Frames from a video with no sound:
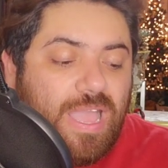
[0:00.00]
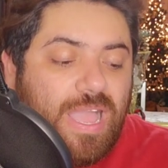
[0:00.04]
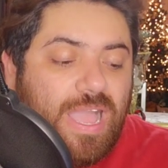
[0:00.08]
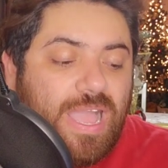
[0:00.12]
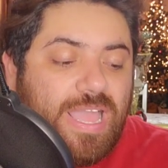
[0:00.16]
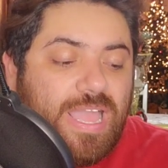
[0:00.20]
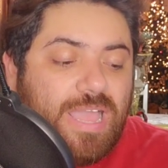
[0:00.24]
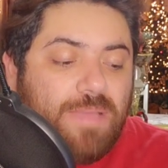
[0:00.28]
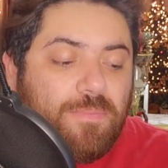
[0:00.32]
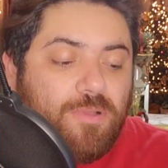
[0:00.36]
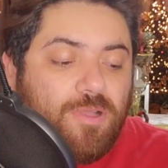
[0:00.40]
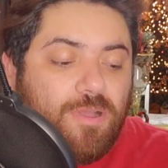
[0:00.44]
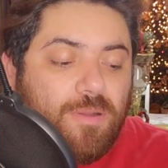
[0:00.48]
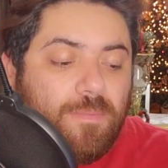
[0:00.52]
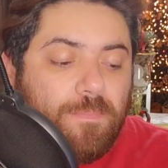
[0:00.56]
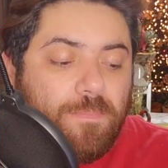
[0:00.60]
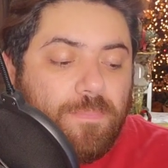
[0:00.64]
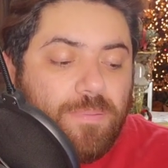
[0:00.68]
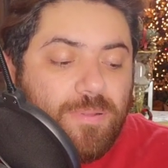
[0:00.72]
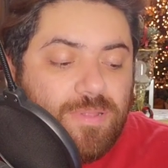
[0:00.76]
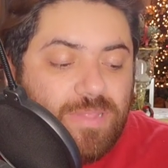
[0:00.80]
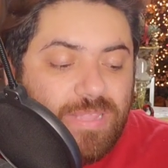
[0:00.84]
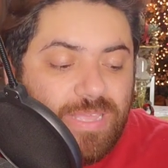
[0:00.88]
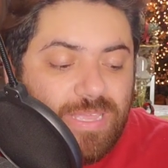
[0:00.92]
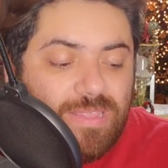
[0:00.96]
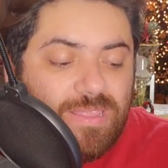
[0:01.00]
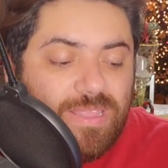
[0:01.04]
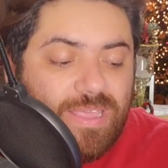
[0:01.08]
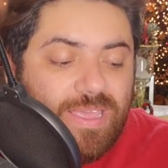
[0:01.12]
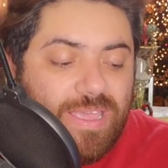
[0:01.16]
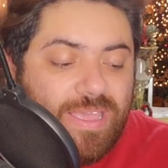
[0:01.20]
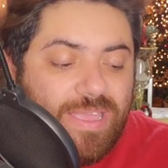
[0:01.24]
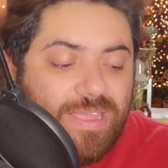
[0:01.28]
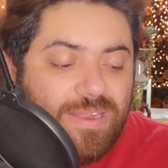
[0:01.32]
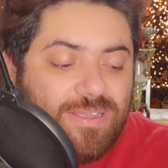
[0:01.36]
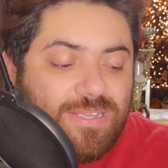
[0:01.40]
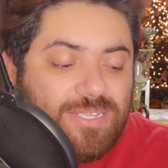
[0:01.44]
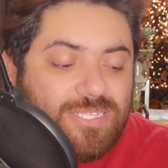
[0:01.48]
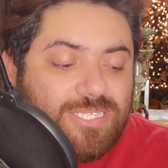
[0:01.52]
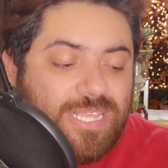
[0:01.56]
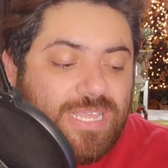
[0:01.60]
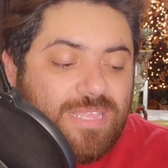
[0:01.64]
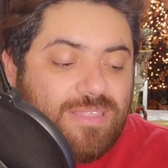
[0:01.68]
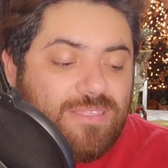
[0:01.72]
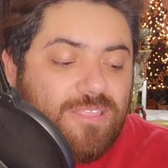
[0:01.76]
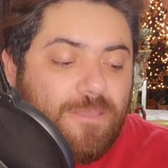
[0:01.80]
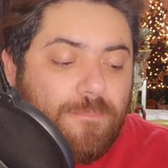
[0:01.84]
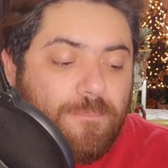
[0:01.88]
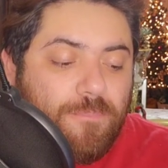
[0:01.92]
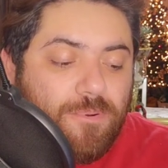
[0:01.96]
I am completely
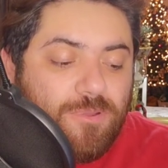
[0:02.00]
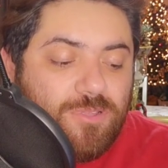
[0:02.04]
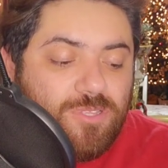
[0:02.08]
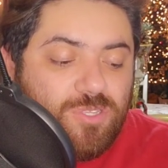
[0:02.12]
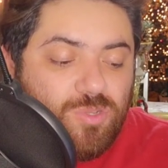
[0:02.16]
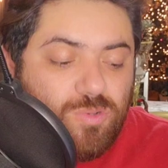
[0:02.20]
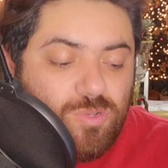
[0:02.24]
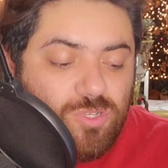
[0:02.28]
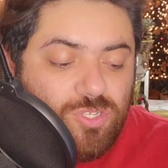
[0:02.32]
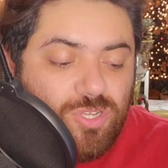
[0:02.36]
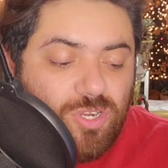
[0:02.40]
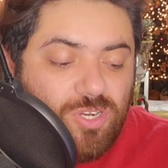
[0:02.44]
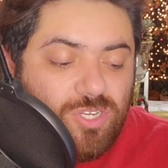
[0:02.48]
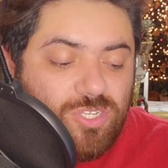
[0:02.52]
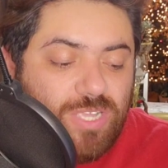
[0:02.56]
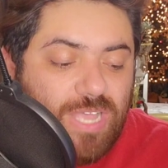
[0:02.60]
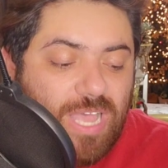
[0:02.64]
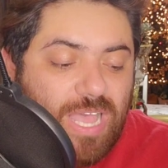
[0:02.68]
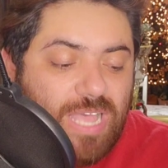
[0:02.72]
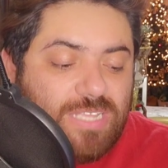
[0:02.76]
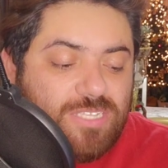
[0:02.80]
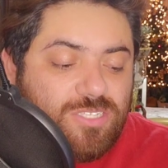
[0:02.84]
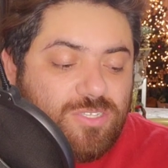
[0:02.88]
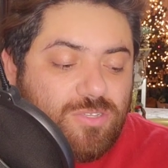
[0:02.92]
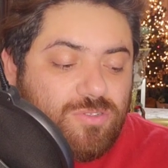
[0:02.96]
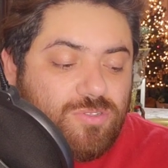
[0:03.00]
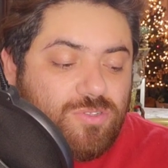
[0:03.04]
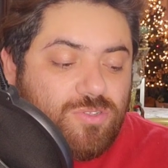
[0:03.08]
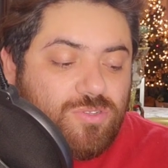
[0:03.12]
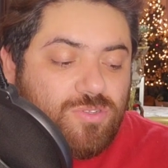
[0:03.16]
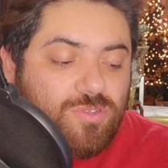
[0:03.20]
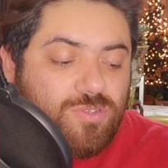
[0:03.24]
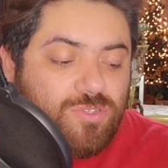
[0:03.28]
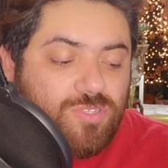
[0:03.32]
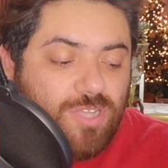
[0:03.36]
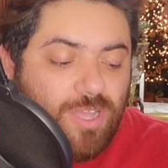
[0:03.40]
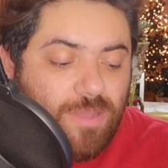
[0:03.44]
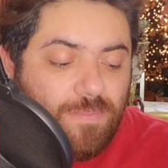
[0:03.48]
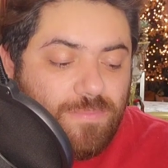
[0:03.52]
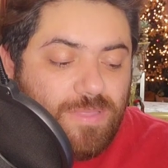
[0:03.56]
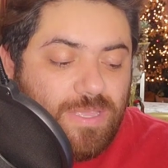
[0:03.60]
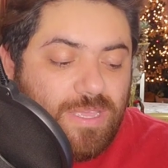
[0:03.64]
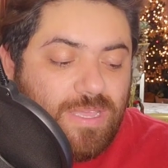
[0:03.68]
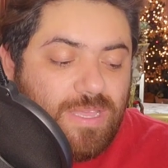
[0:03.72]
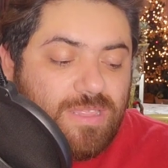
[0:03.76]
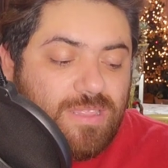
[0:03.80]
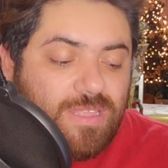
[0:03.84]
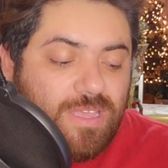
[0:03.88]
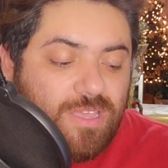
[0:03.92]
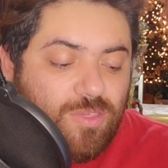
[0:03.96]
innocent. The producers ask you to do
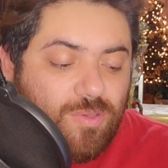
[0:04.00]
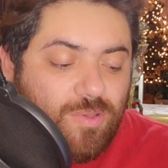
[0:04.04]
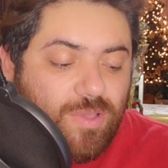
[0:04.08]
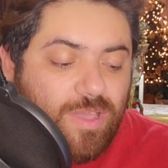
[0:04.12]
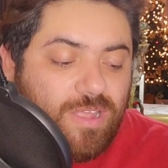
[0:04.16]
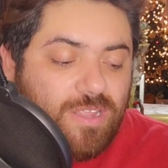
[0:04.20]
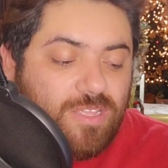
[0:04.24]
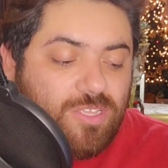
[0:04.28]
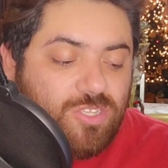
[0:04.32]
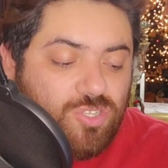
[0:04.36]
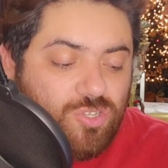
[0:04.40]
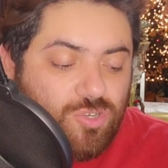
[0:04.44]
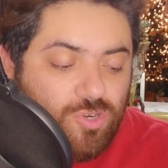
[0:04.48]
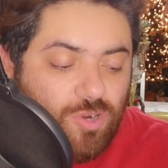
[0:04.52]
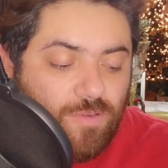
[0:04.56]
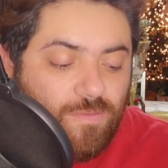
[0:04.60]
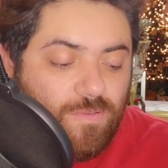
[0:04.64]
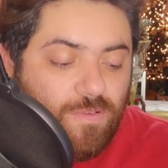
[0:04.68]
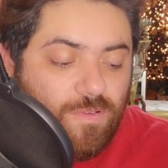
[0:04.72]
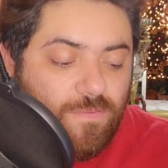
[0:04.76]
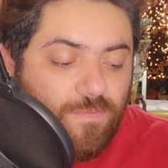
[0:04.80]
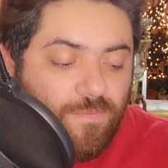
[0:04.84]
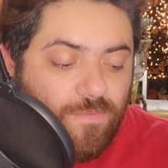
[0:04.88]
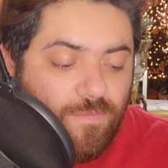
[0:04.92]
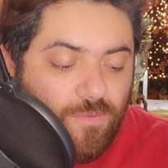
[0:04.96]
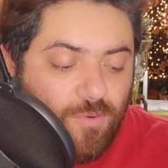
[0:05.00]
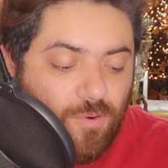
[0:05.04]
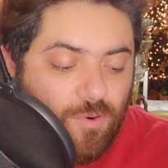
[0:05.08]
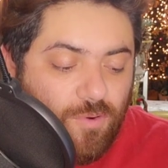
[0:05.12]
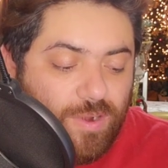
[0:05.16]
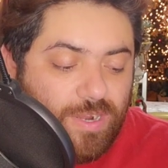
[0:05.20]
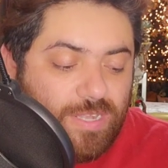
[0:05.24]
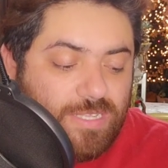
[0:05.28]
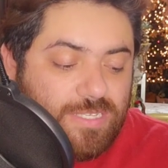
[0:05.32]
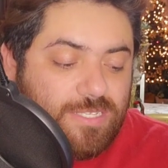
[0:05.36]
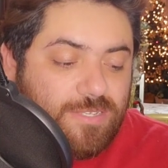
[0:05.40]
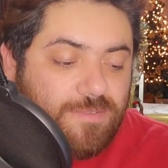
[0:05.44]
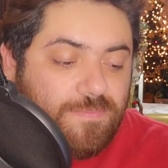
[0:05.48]
something, and then you get in trouble for it.